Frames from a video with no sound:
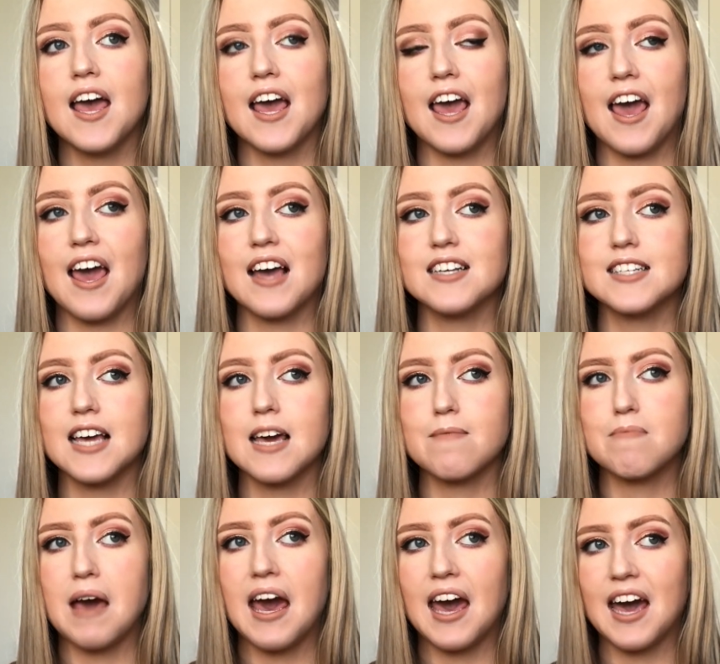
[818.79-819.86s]
it is a
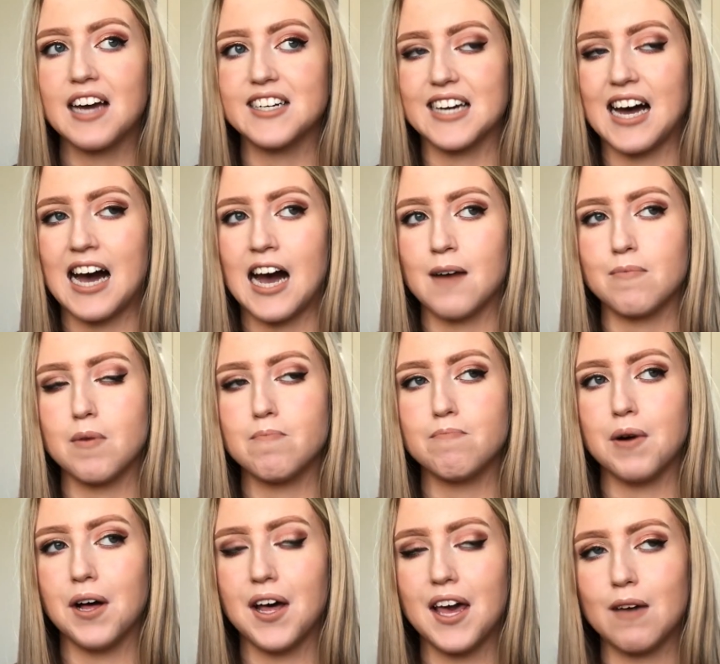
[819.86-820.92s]
paid app,
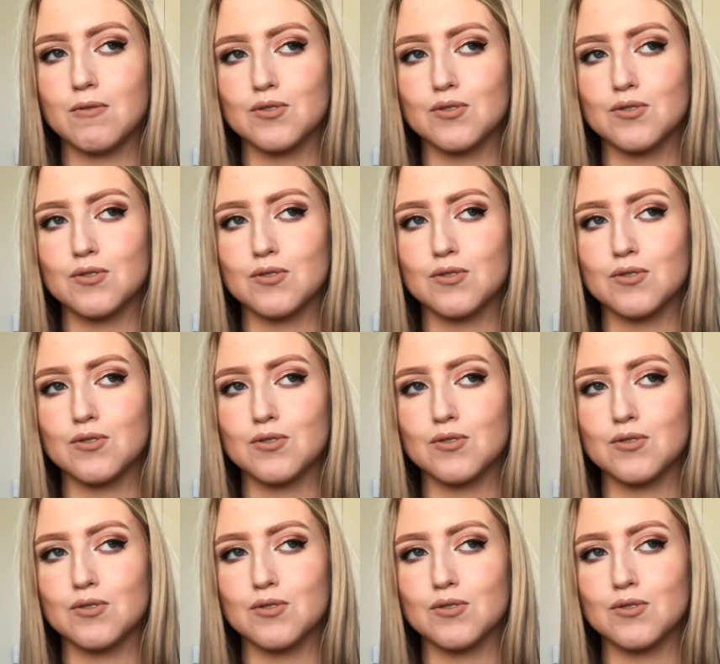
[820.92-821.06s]
but it